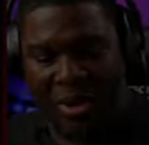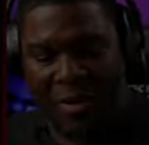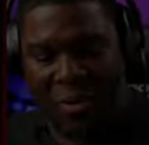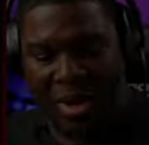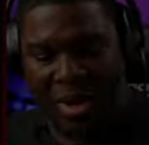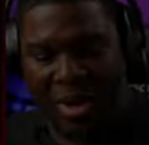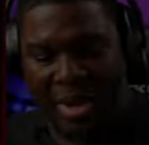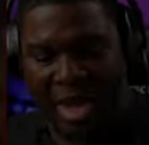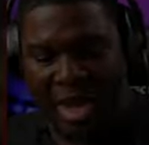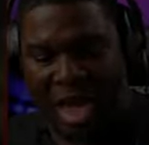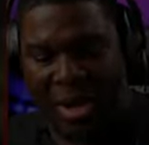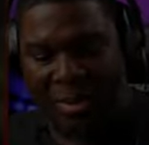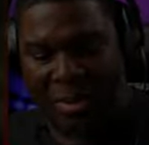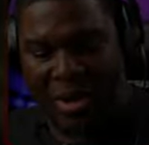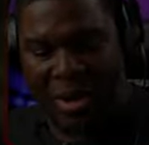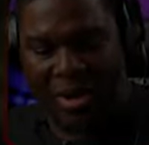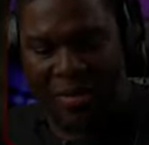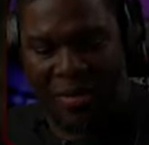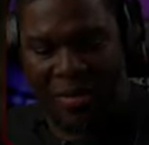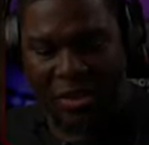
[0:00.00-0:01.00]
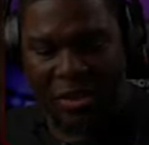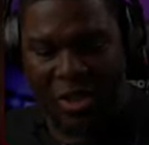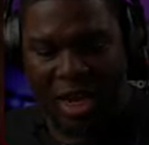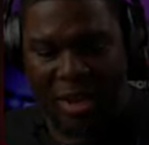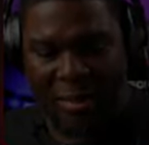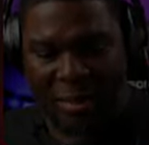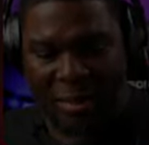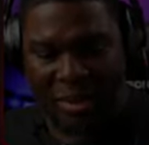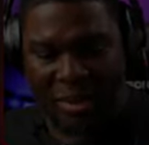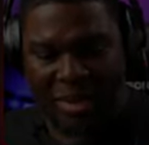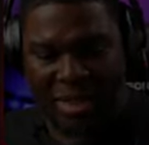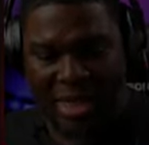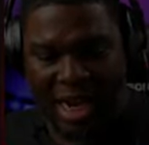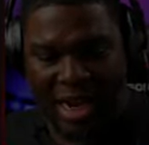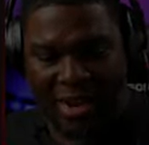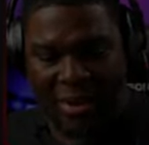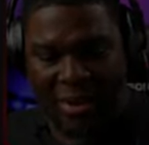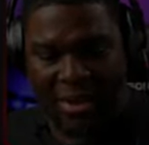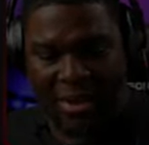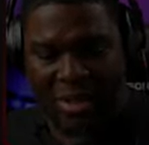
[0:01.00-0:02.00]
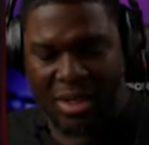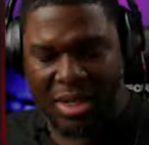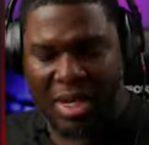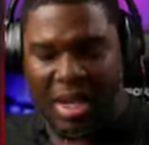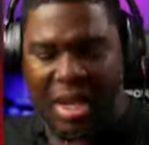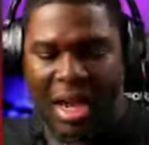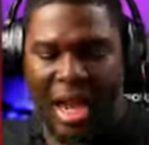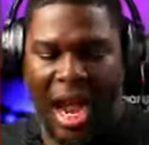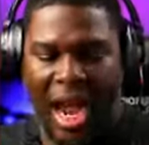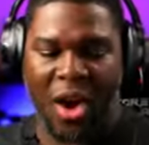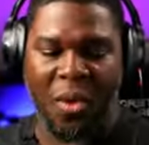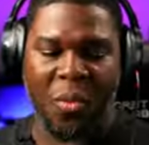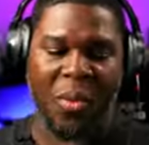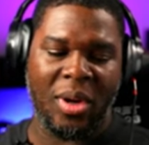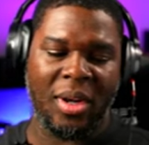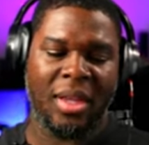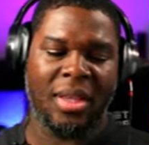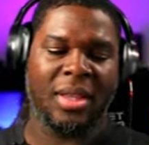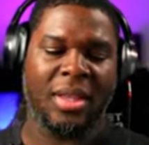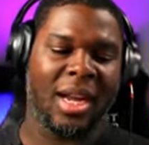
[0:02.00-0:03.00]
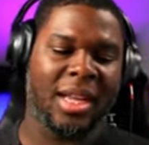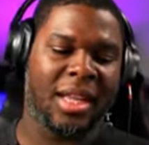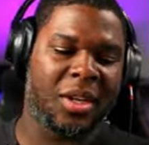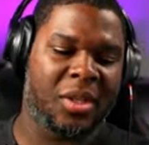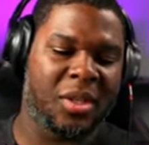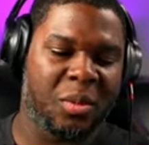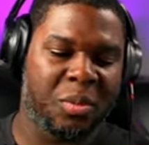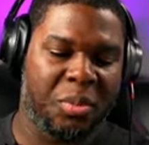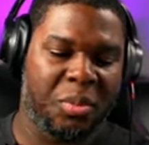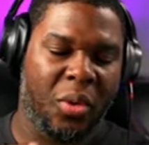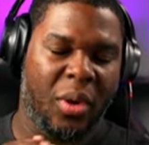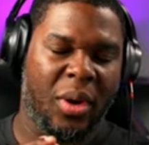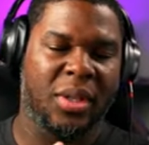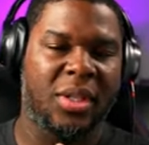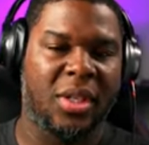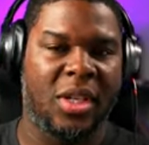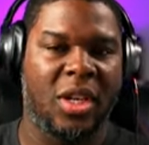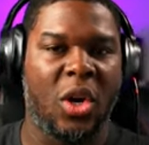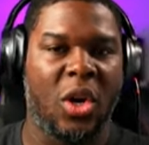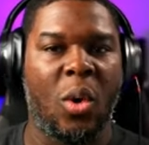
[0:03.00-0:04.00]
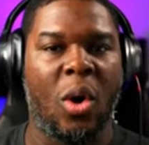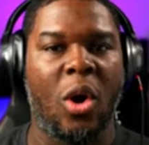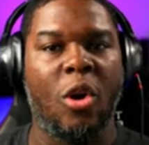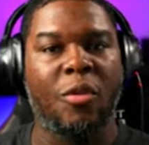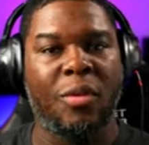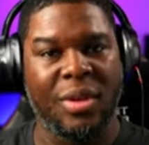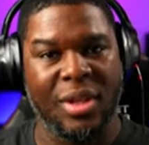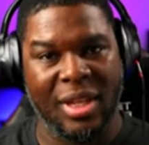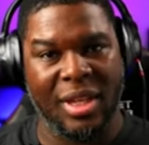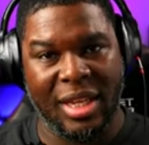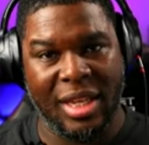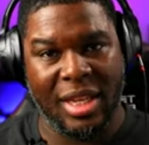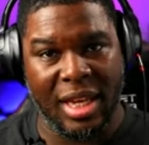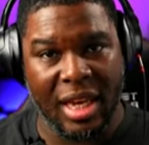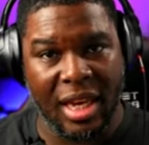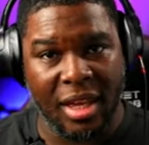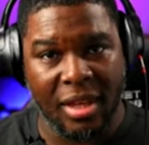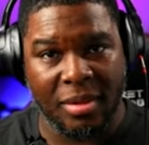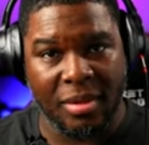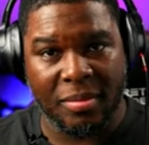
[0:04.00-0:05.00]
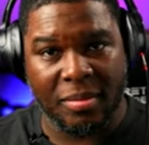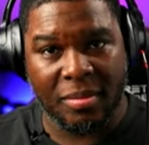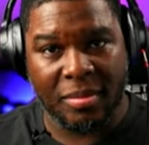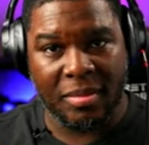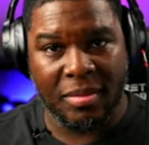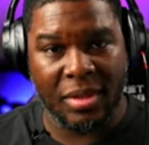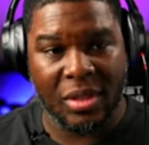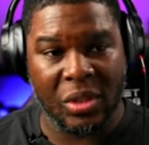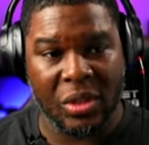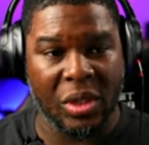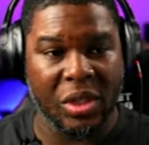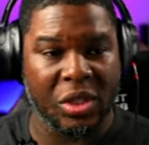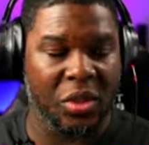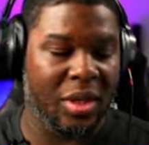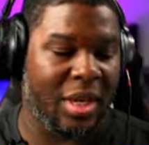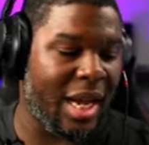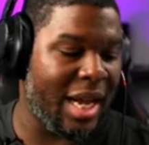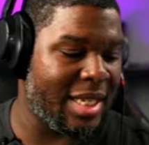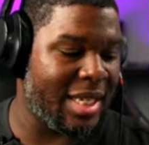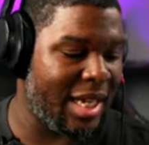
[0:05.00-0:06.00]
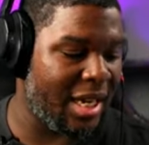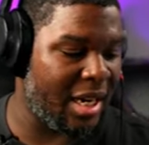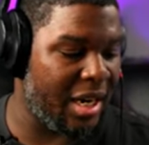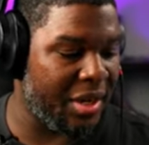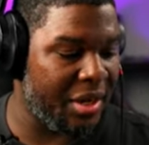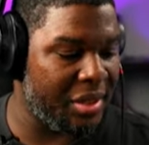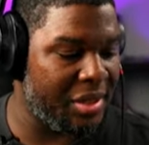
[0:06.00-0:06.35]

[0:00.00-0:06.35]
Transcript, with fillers: my recap on the champion Cyrus. I really thought that it was important to go over the kit so that you guys had an